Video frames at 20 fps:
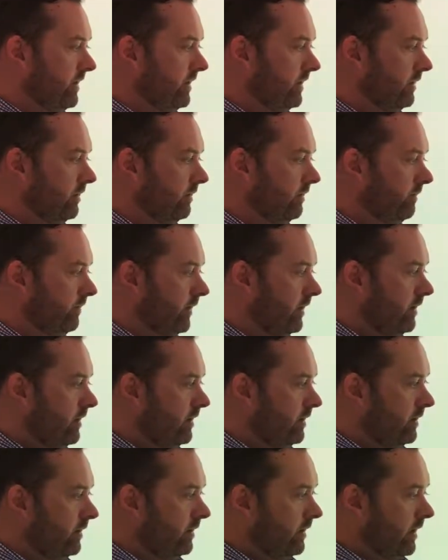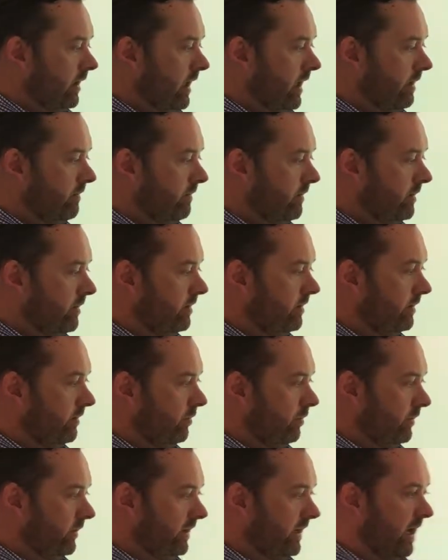here,
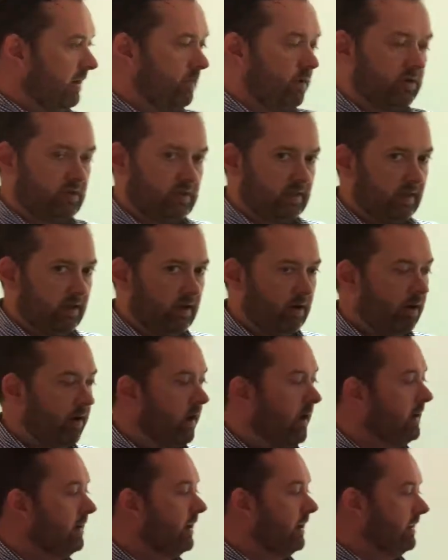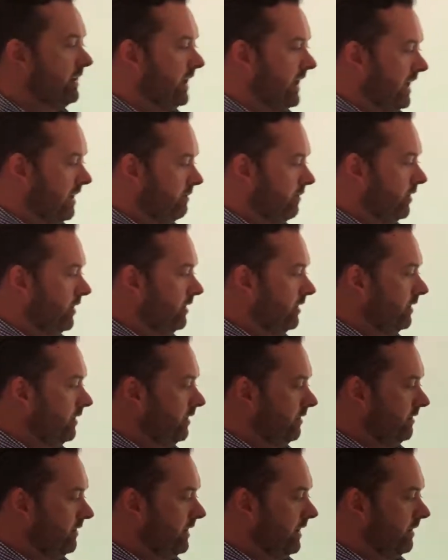or the carboxylate ion and the amine
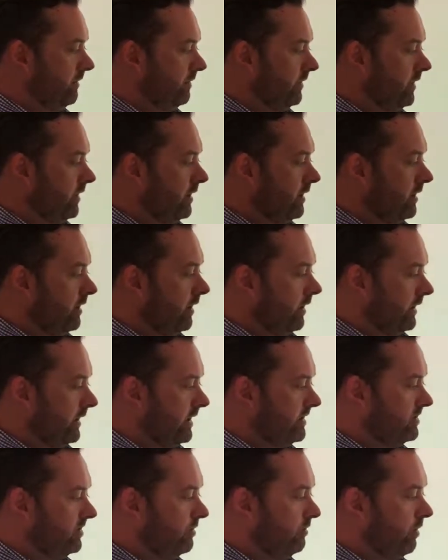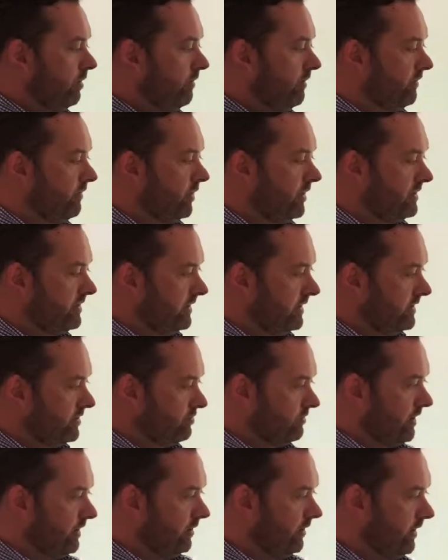over there. Okay, so what we've got is in a
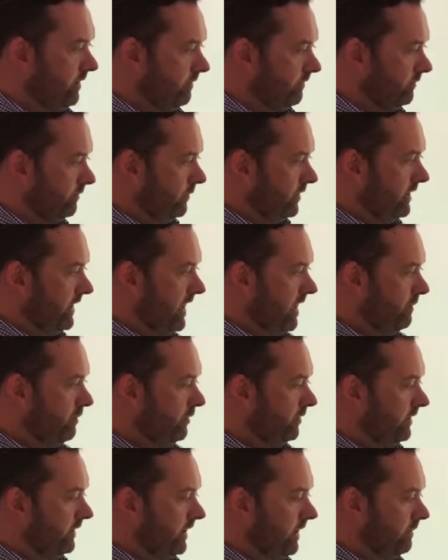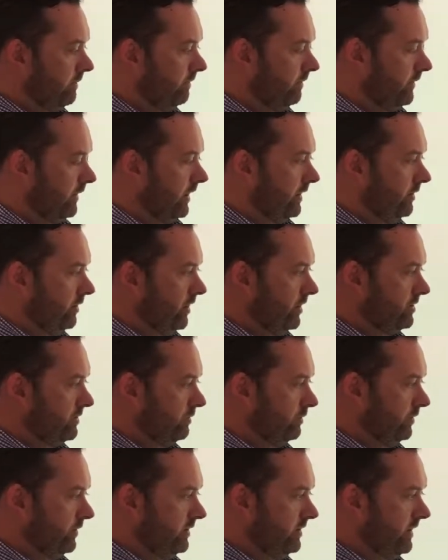straight line with the R pointing up and the hydrogen
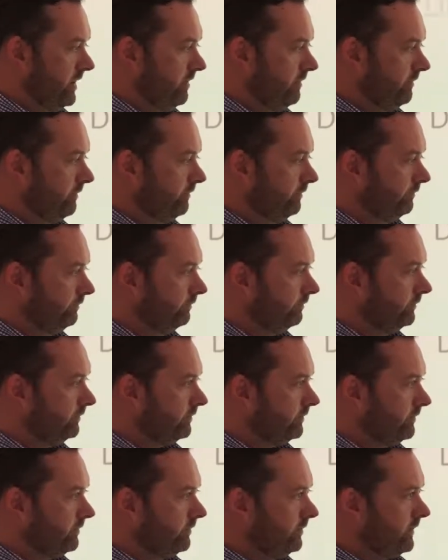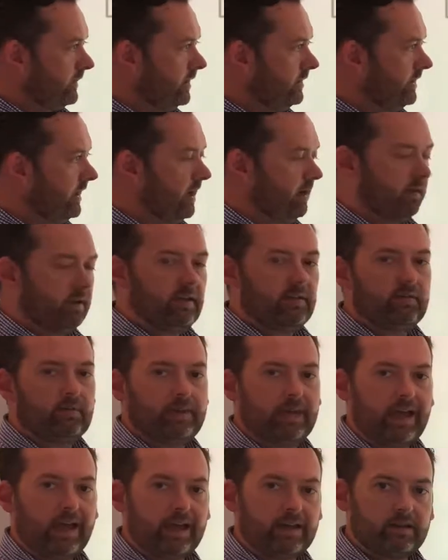pointing down. Now, if
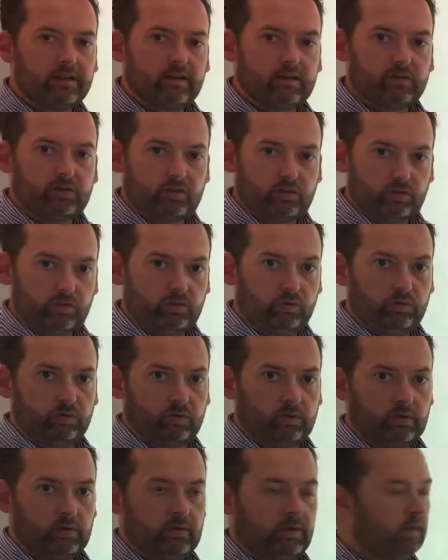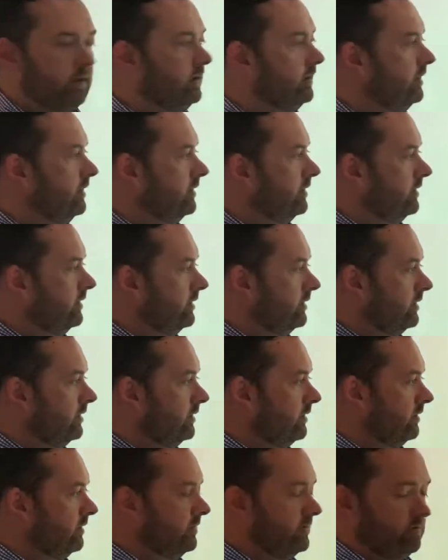we add two
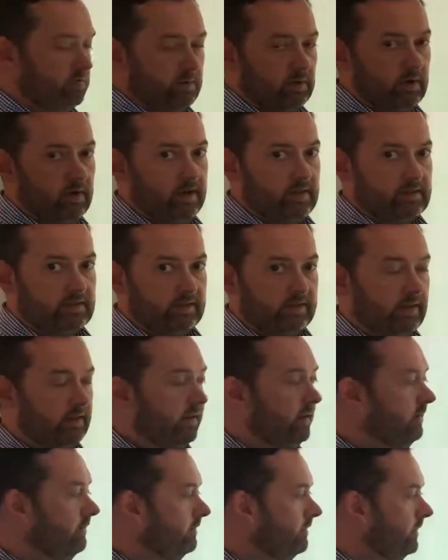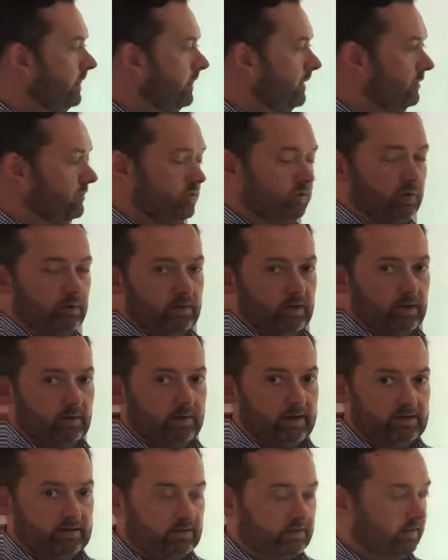Zwitter ions together, or two amino
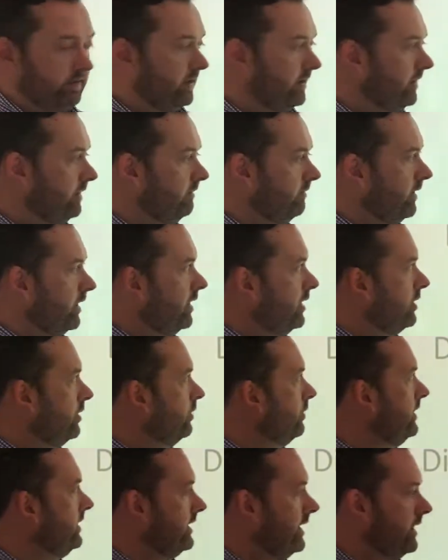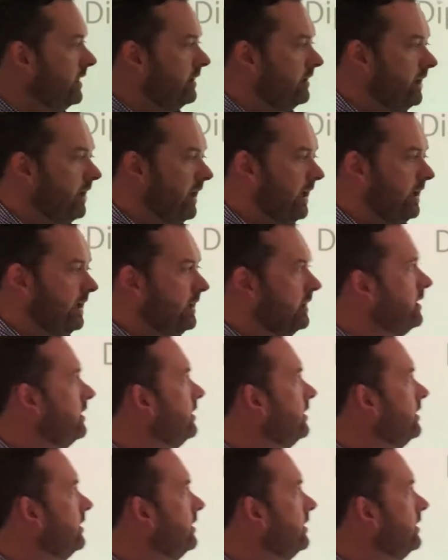acids together, we get a